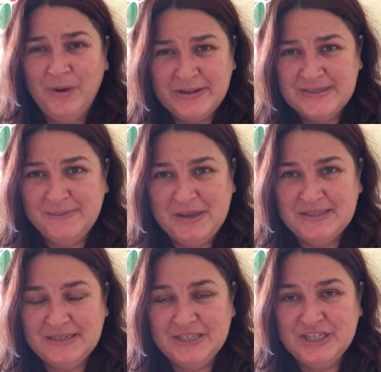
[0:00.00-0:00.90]
what is the
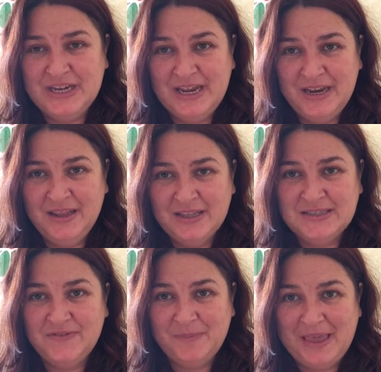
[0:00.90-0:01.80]
message in this for